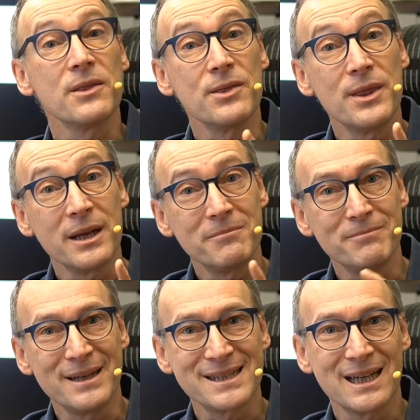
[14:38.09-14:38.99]

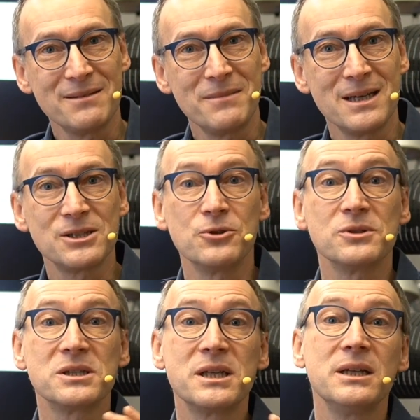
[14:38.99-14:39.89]
that basically means you
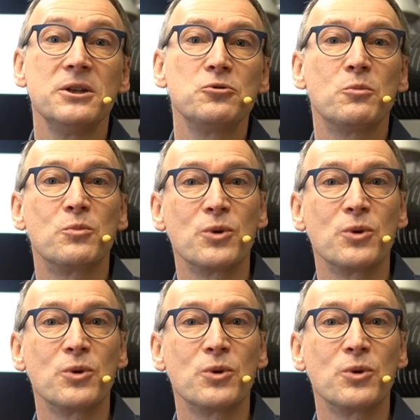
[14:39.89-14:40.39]
still need to